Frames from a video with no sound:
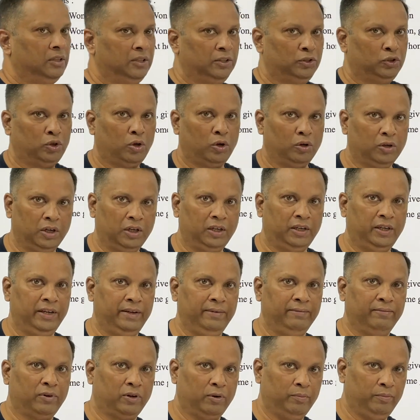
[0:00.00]
soccer
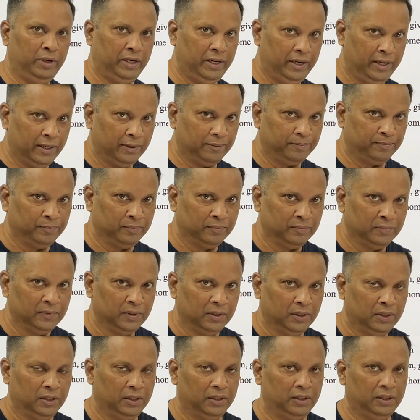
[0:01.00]
team from India.
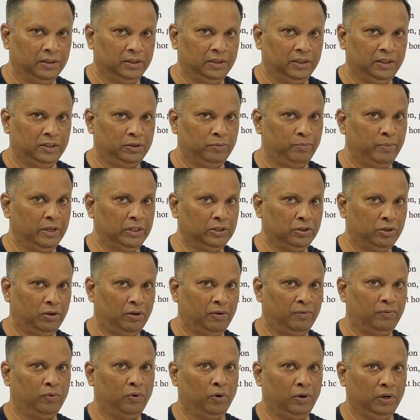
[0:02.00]
It's based out
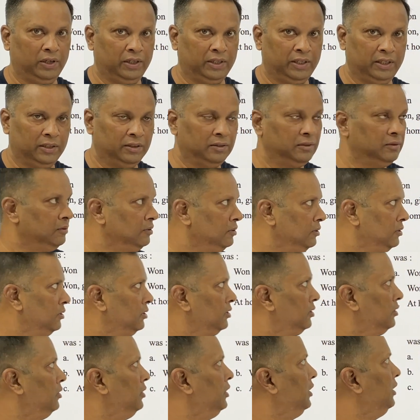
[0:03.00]
of Kolkata.
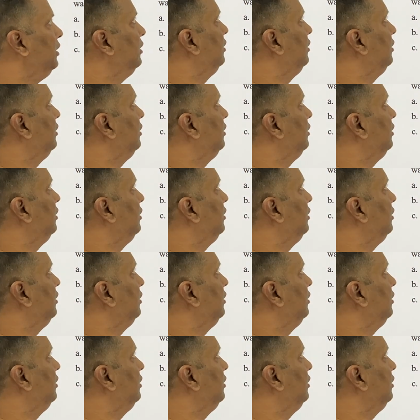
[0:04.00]
Okay.